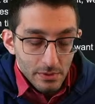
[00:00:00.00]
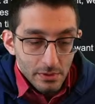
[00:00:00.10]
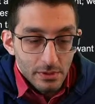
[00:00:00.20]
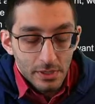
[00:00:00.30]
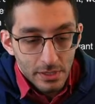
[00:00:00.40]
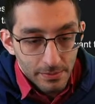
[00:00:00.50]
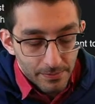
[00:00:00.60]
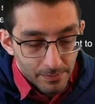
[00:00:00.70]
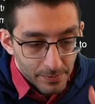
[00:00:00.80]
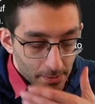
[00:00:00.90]
Because
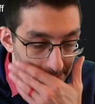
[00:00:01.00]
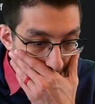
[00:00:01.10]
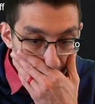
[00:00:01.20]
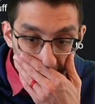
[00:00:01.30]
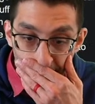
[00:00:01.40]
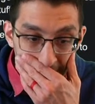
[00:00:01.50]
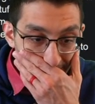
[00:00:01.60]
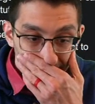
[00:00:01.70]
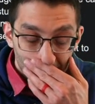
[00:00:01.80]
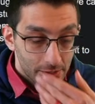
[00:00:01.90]
the better weapons
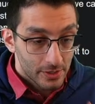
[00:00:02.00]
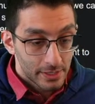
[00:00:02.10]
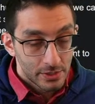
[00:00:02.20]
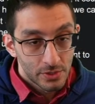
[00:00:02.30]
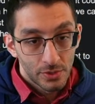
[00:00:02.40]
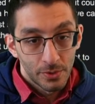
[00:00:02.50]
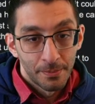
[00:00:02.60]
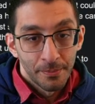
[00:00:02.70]
would turn into